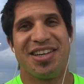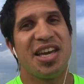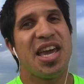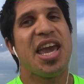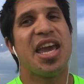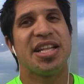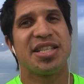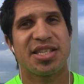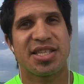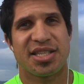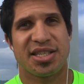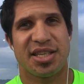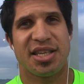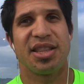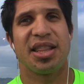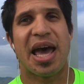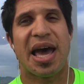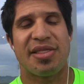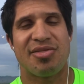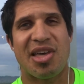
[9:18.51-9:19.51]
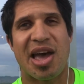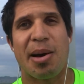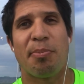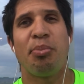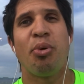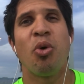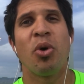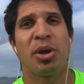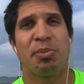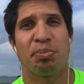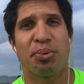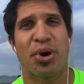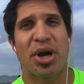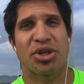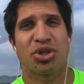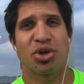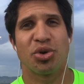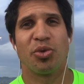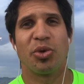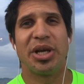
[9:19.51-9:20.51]
it's that point
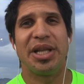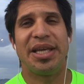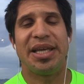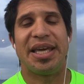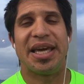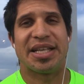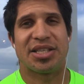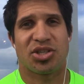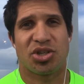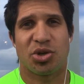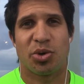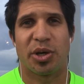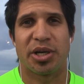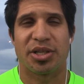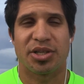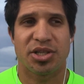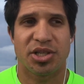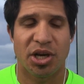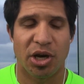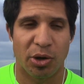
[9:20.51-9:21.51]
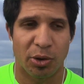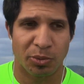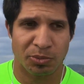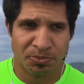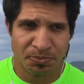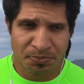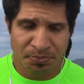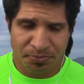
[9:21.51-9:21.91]
pressure really gets to it. So